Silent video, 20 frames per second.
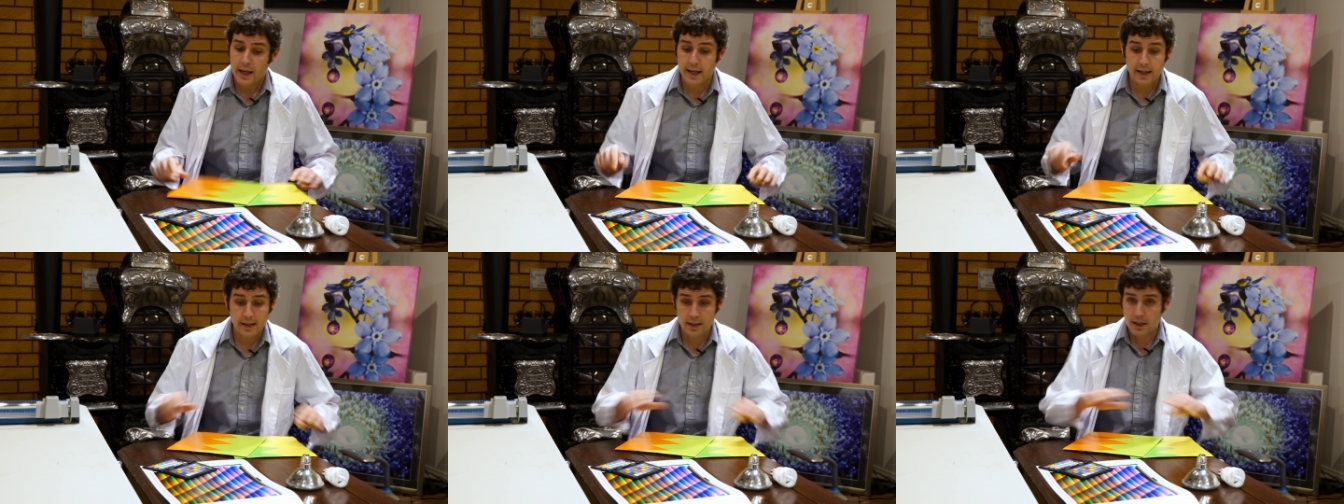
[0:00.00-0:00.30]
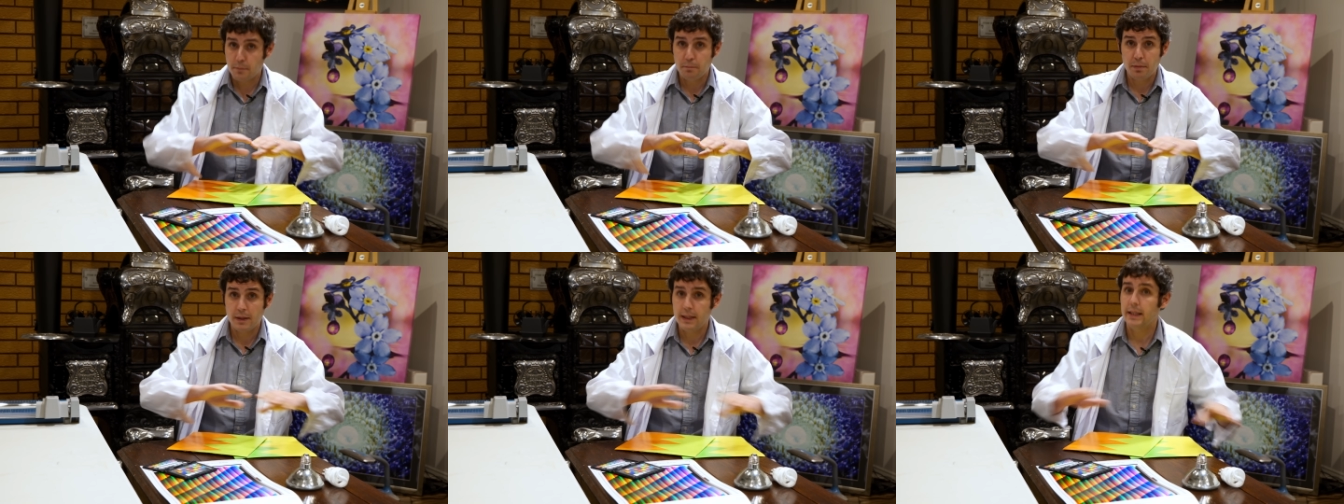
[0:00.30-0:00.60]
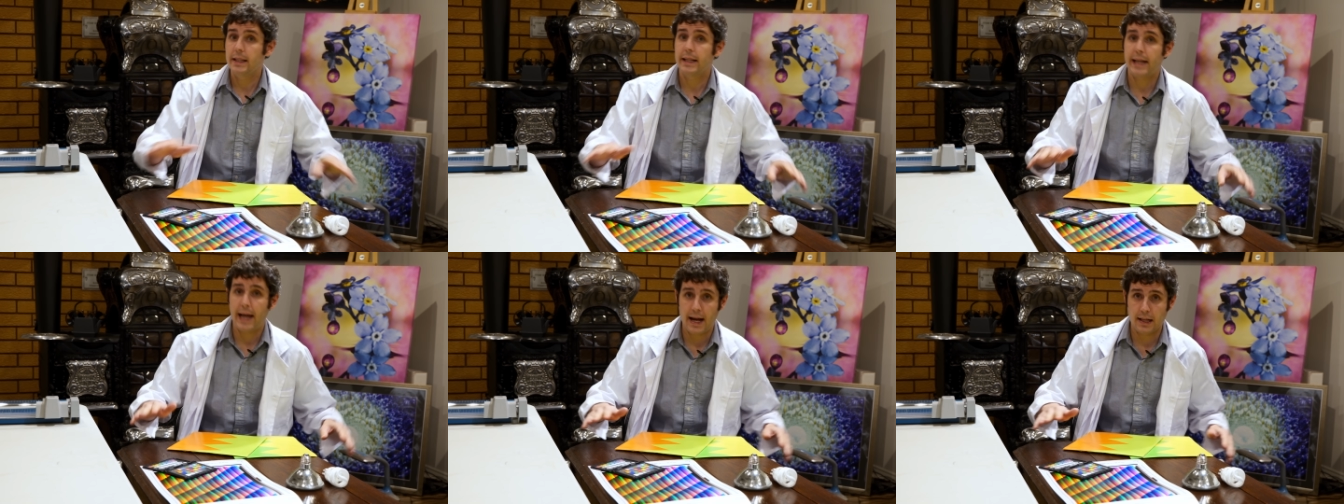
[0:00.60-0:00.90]
in a
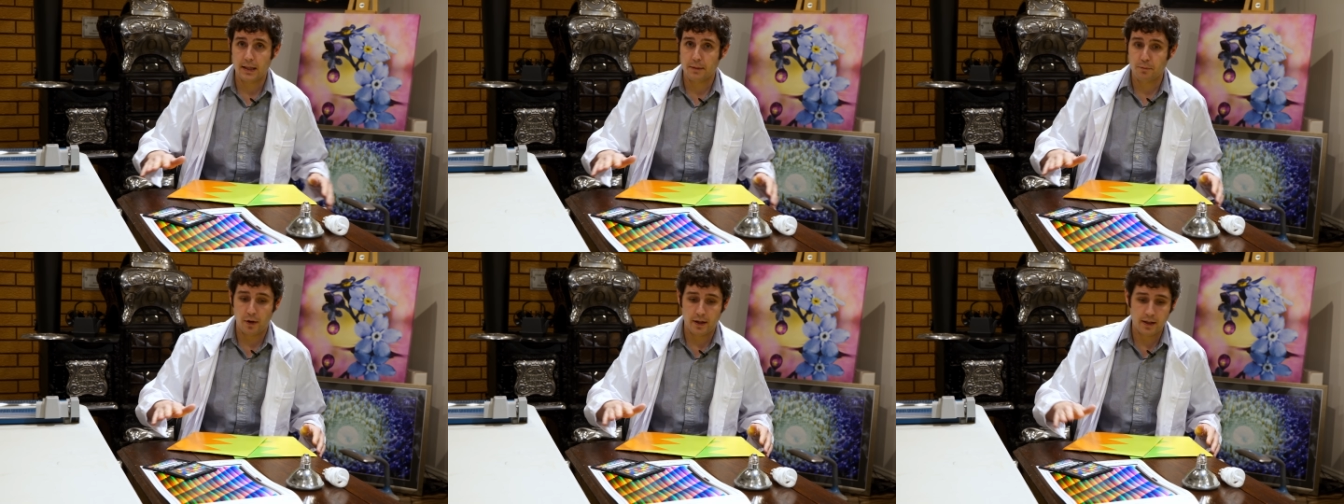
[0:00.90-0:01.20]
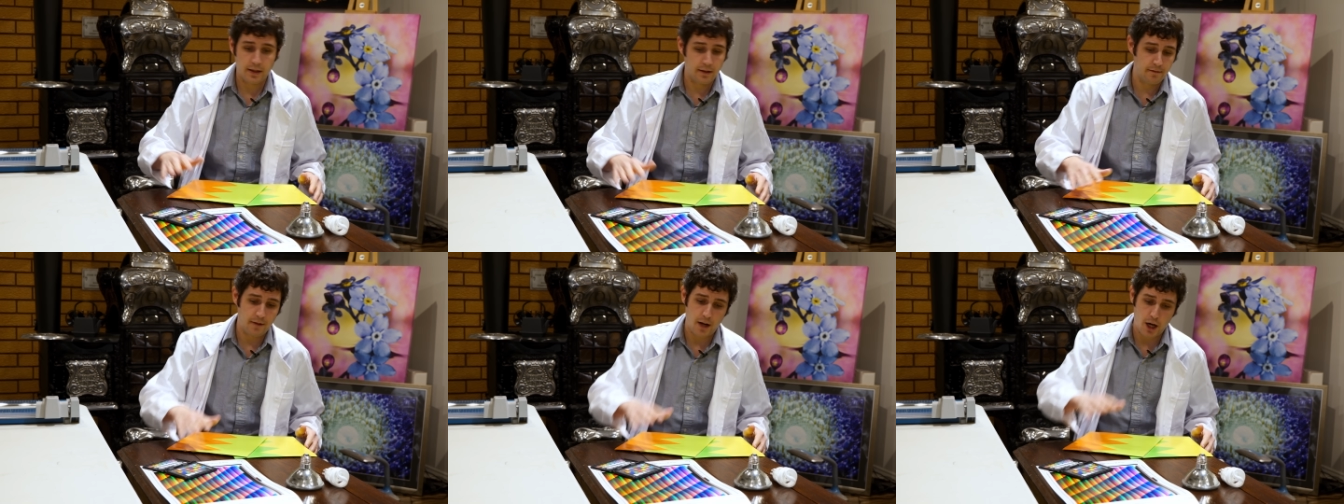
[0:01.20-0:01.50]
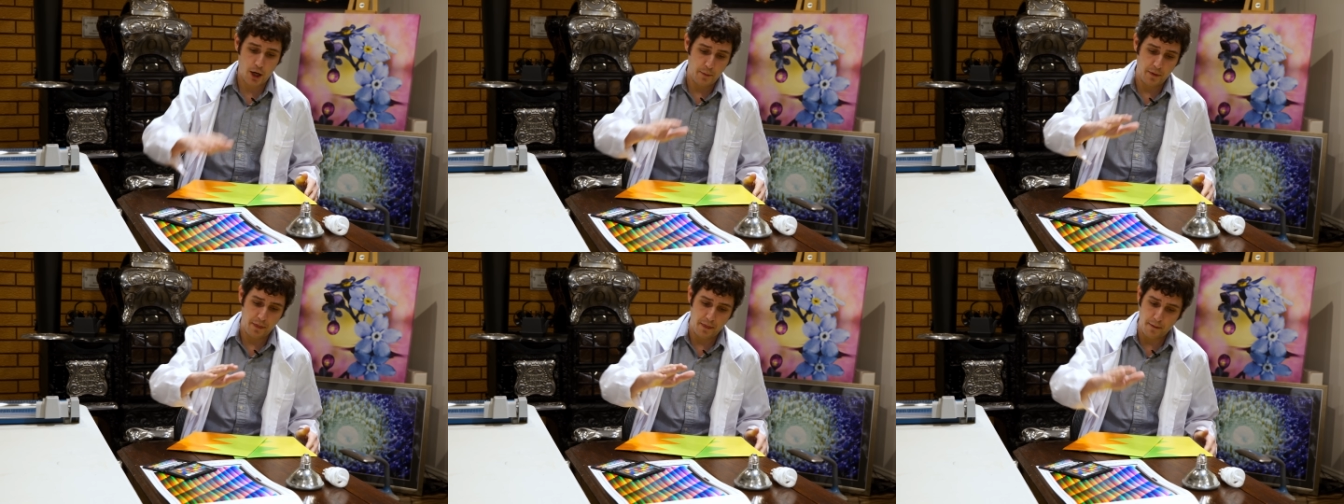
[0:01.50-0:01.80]
completely calibrated
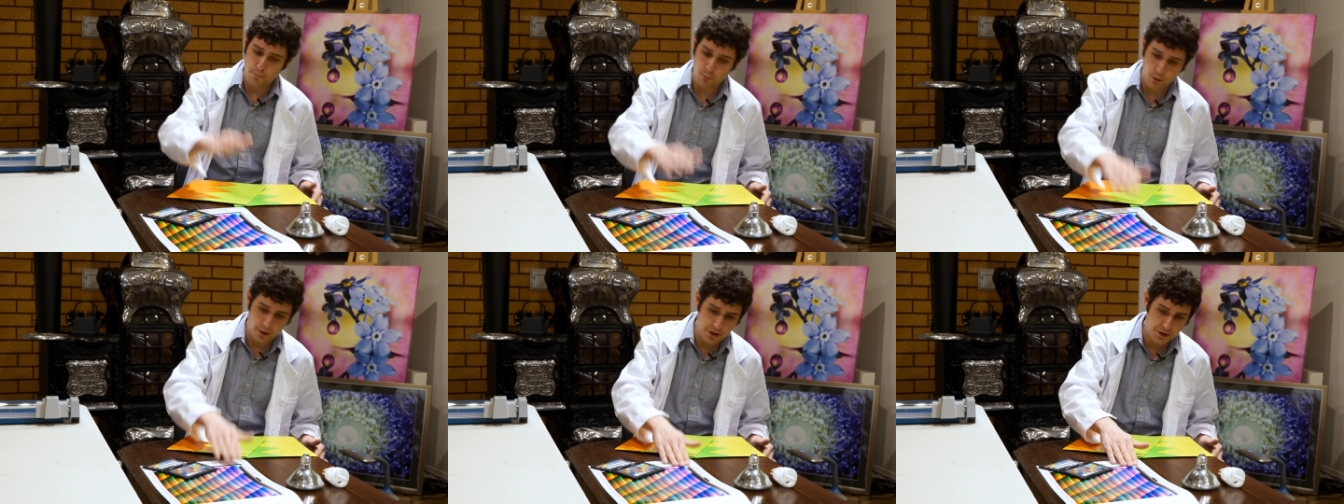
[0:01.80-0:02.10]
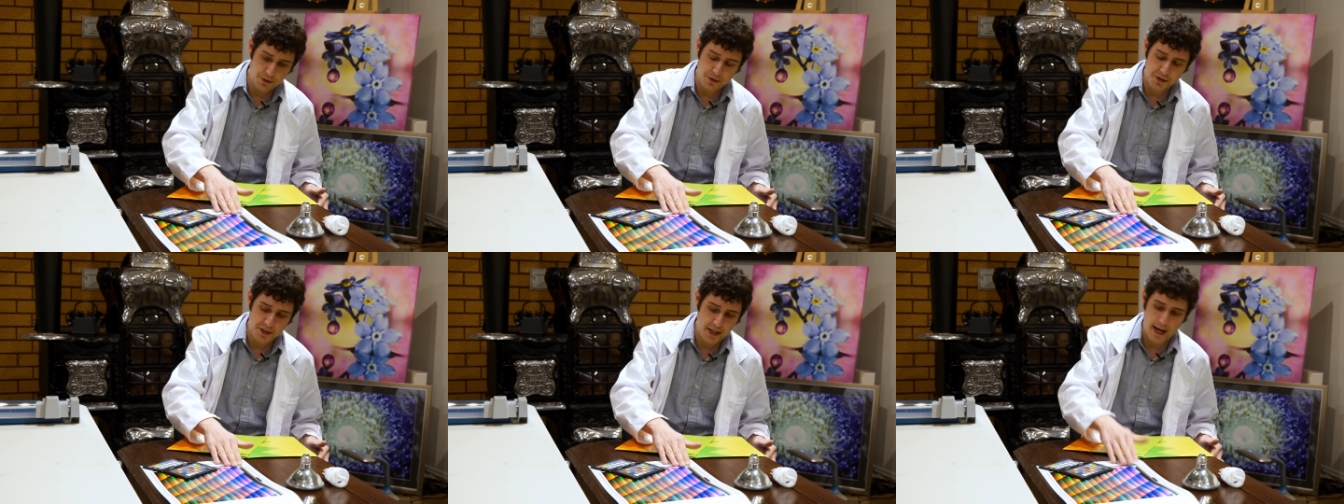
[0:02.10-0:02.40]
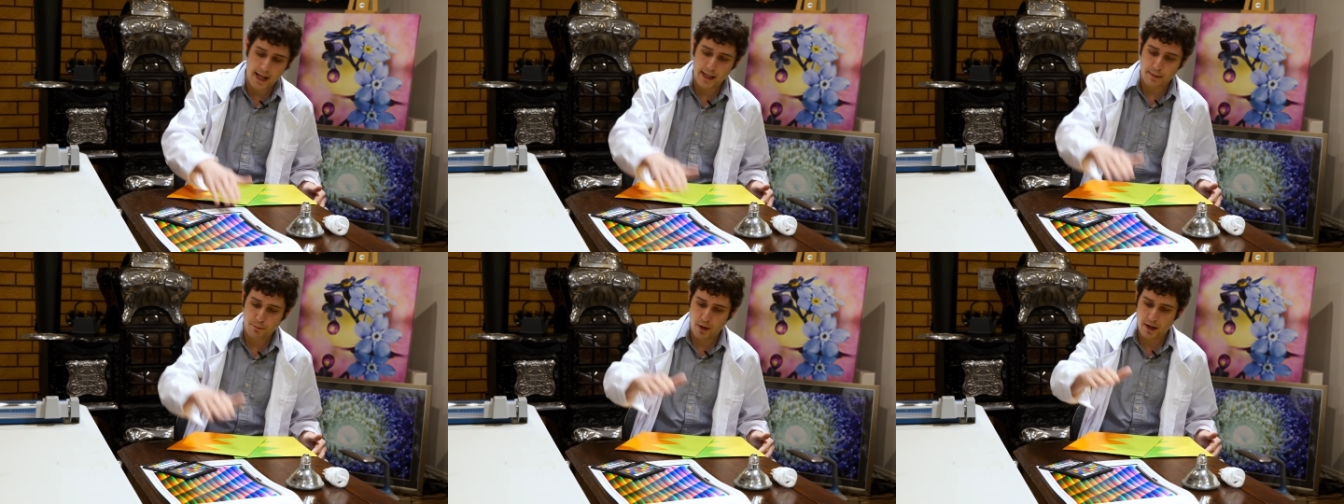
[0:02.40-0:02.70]
environment, the printer is
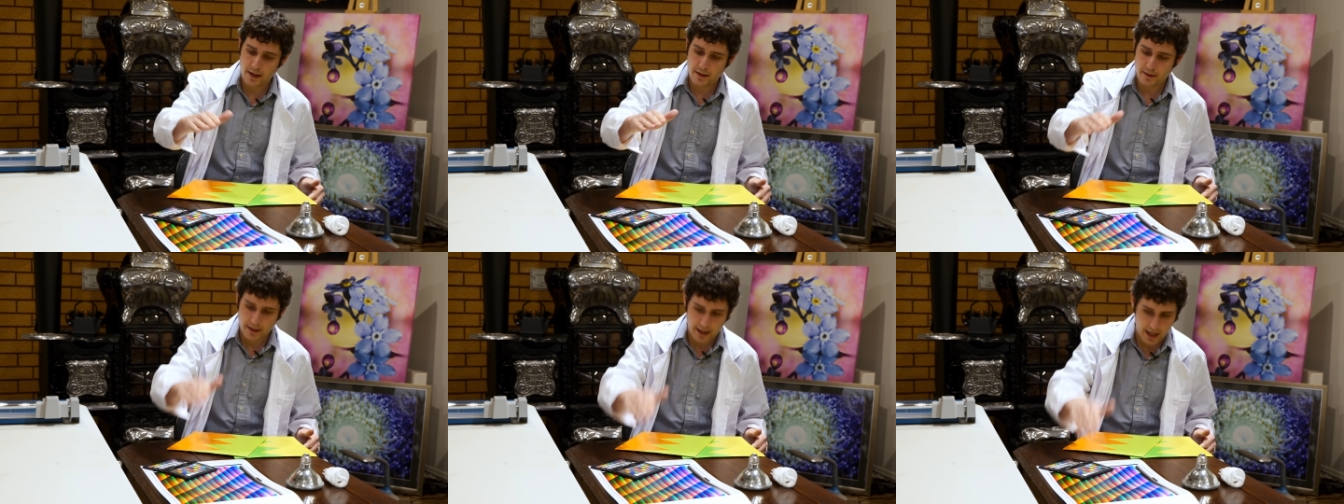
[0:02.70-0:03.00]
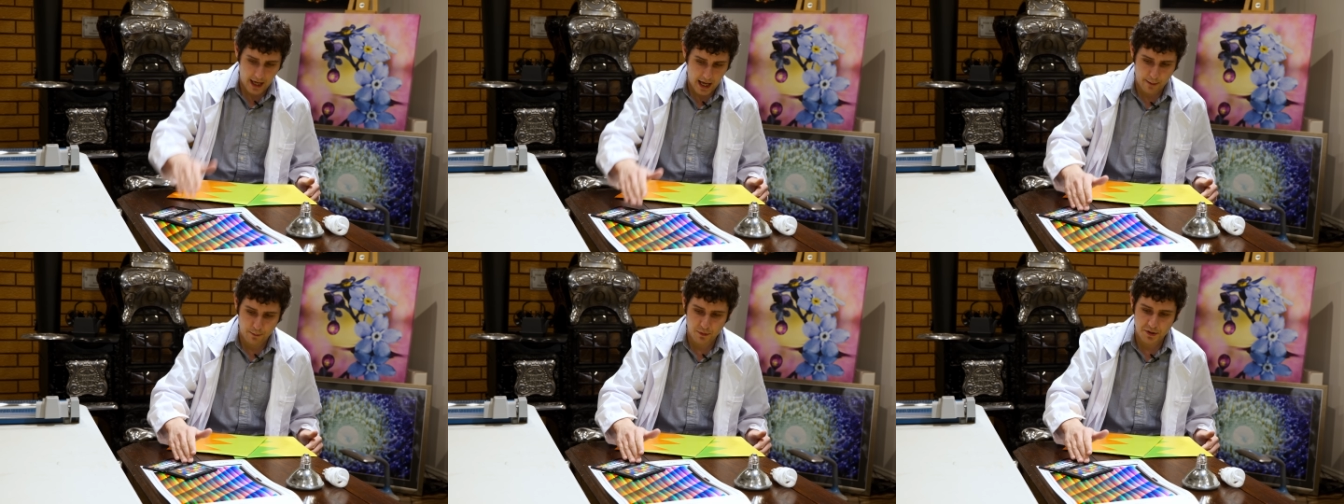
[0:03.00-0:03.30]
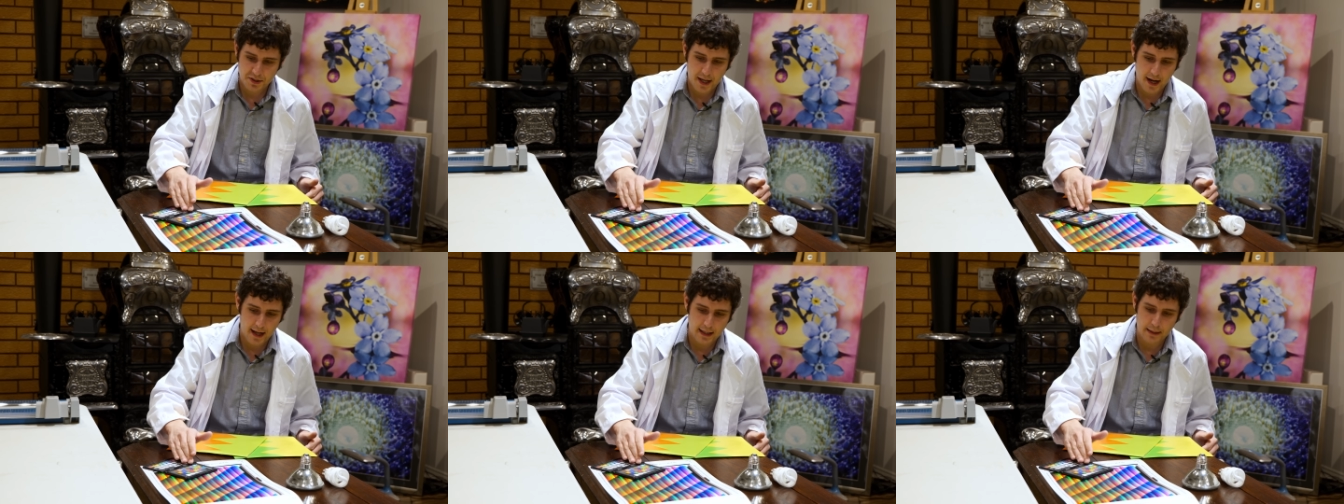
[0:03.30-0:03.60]
calibrated, the
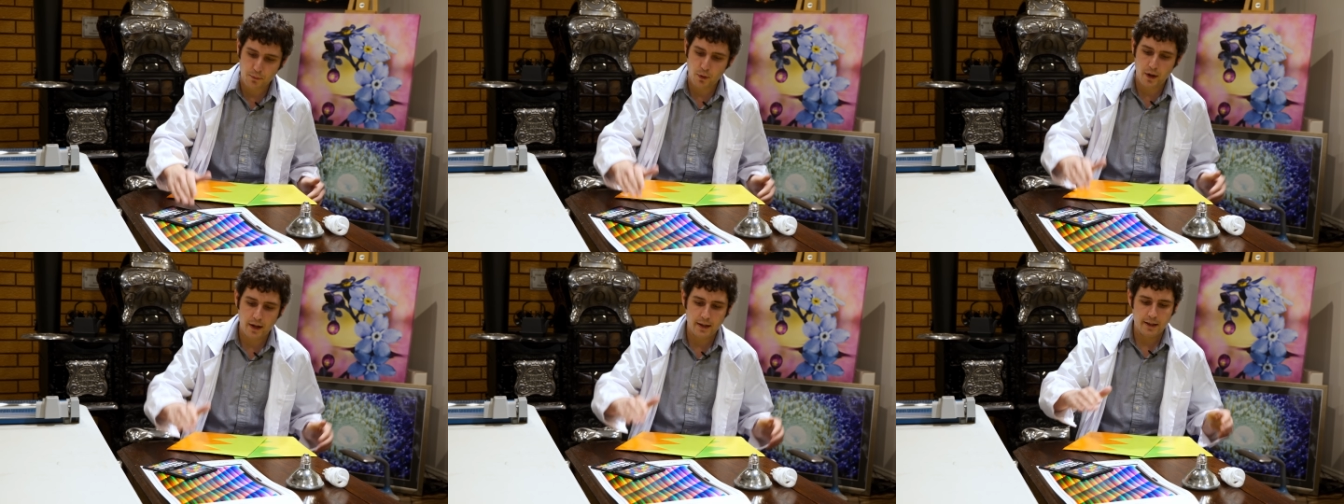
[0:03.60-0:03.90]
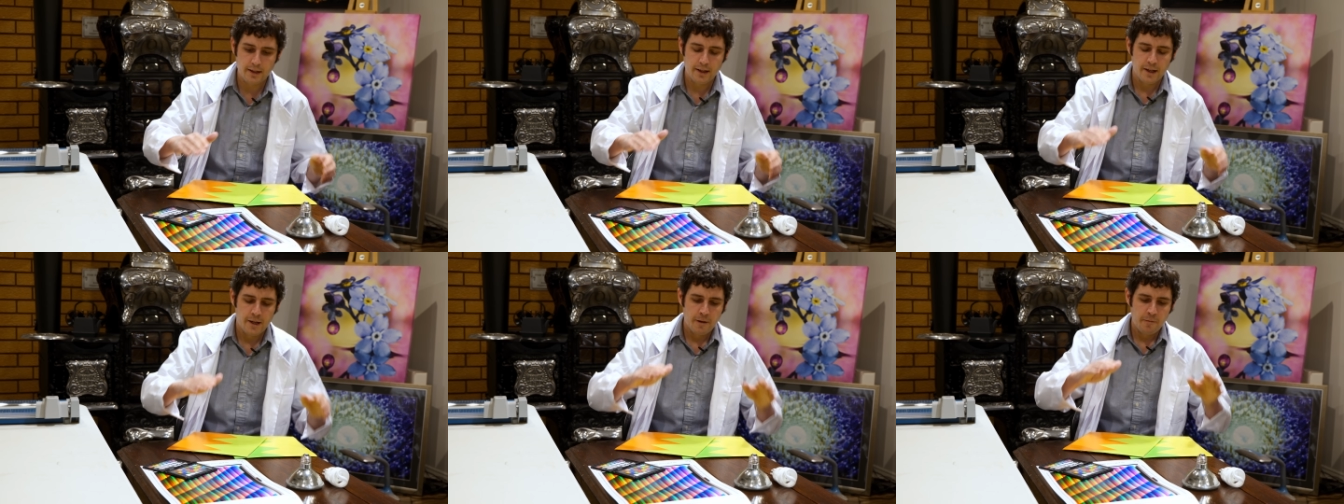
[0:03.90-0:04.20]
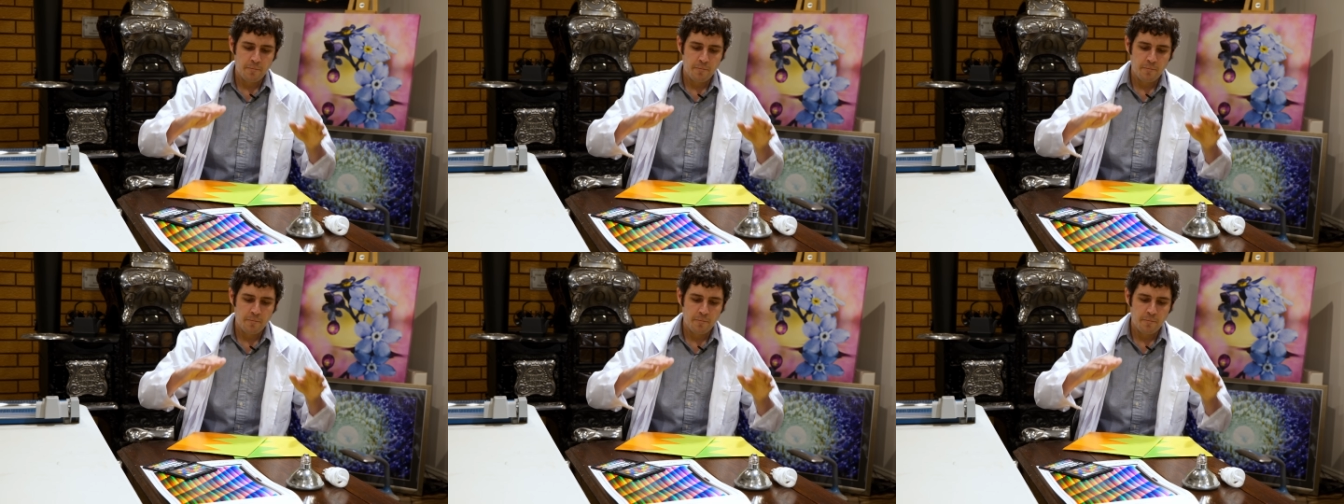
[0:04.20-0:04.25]
camera's calibrated,